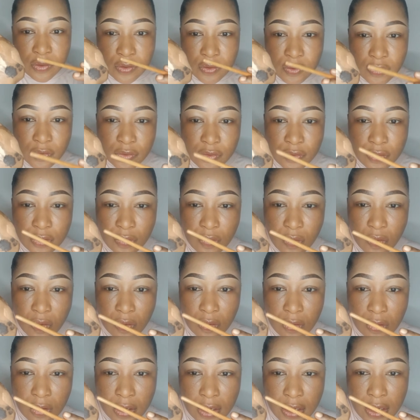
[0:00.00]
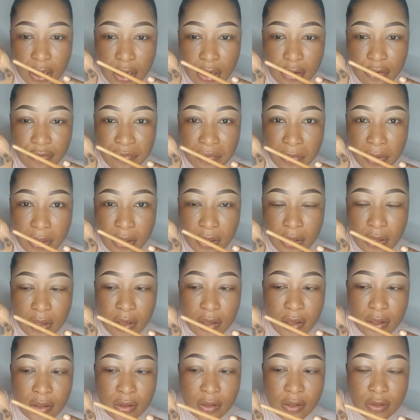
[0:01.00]
this is the color it gave me.
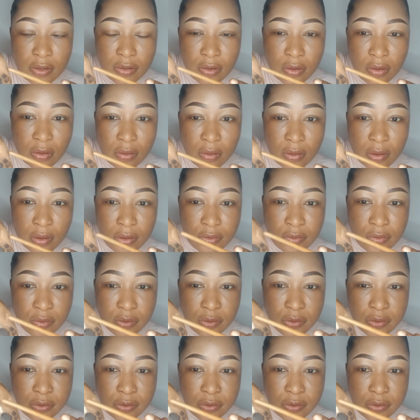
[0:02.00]
This color is not